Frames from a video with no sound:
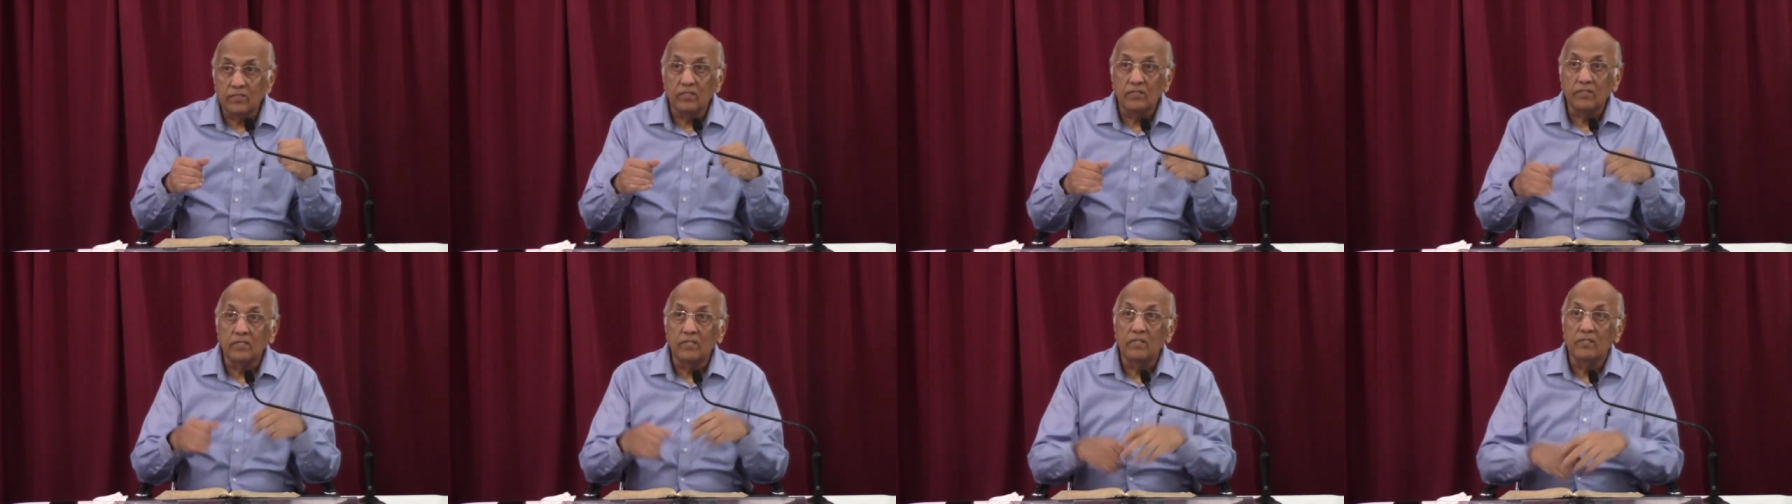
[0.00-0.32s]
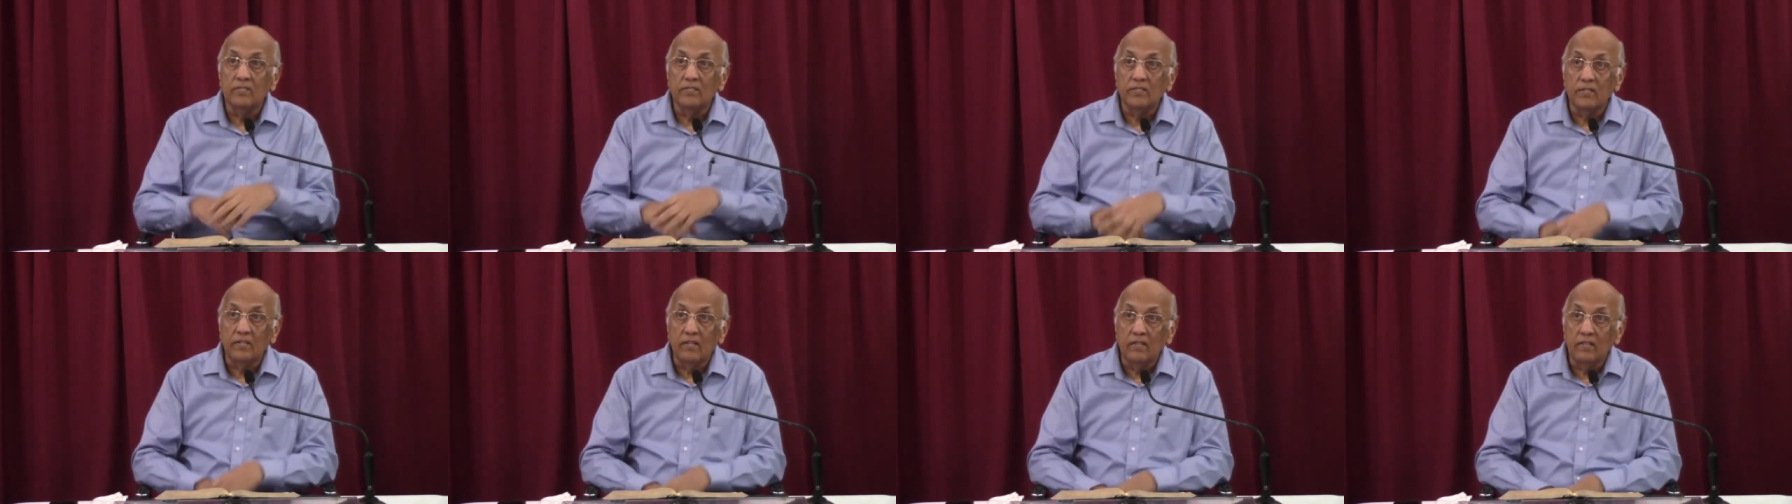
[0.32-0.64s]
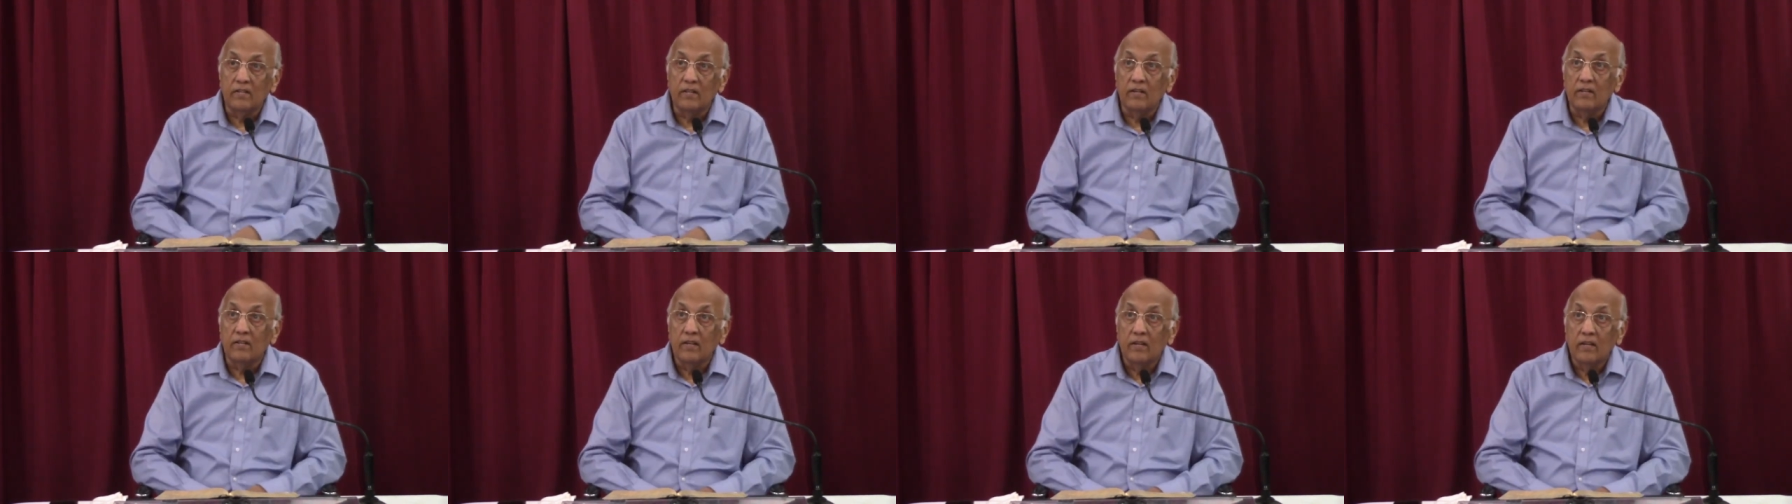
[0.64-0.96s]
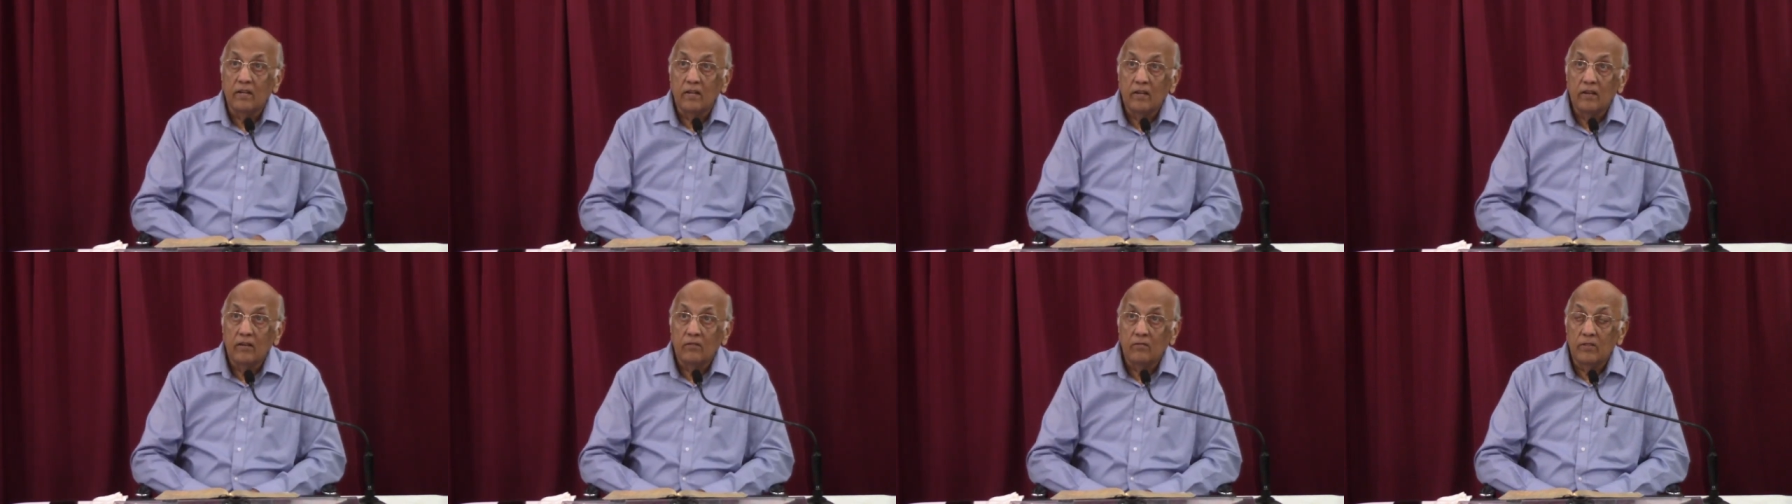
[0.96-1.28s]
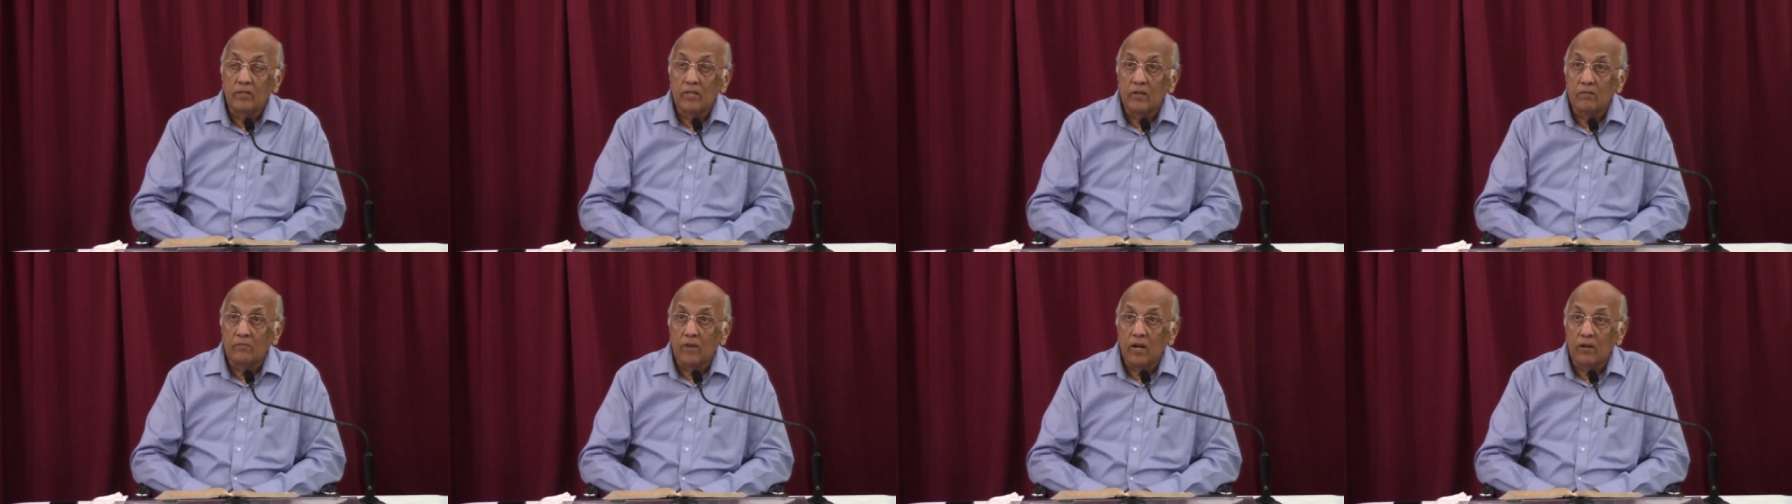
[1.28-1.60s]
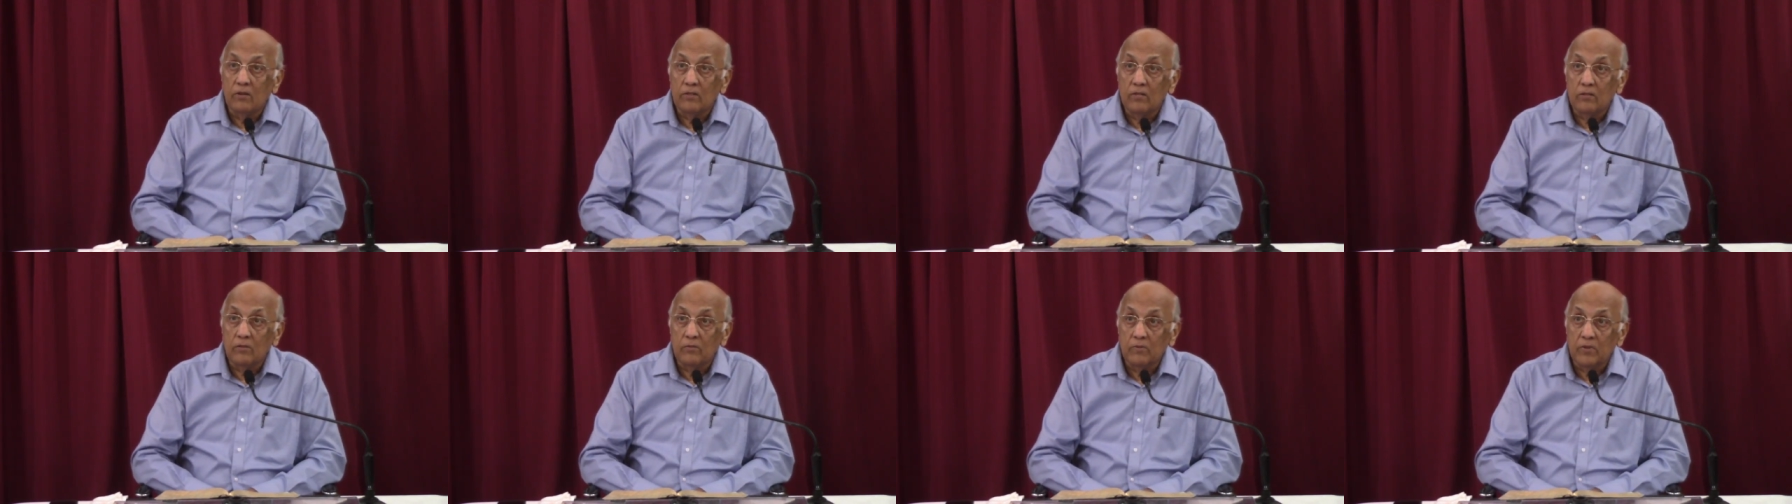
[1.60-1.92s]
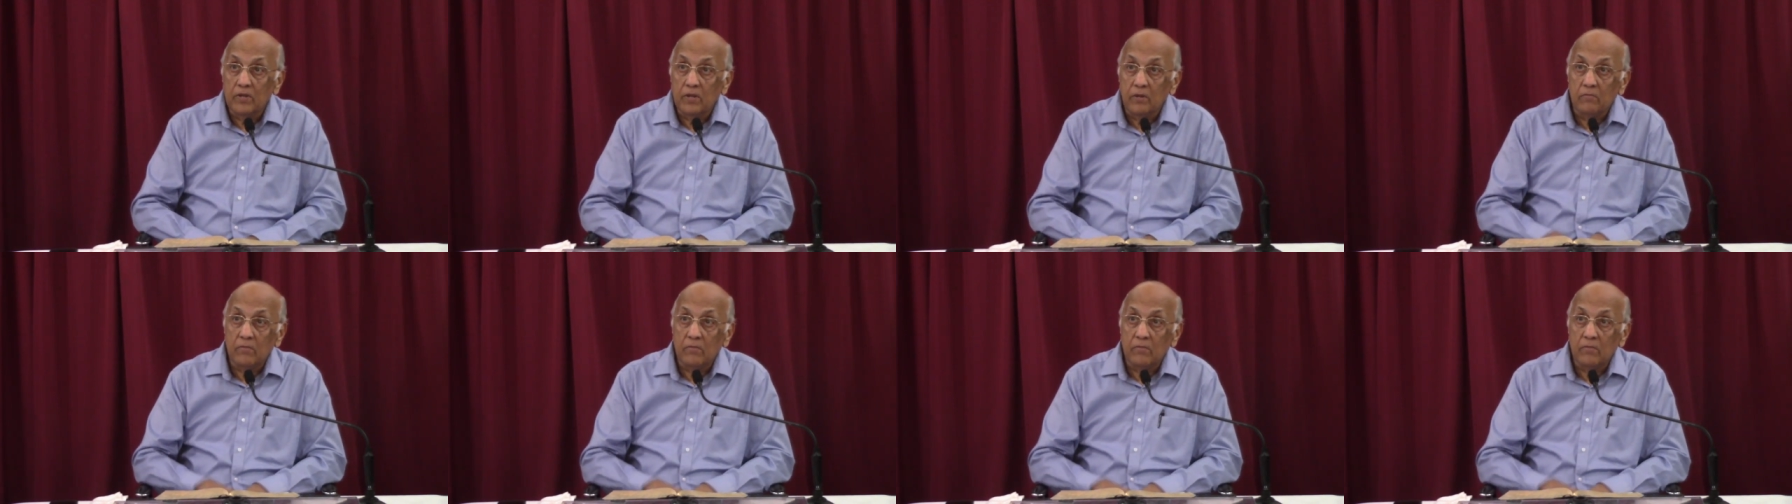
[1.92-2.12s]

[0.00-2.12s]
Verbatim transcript: they're still sitting there with their mouth open,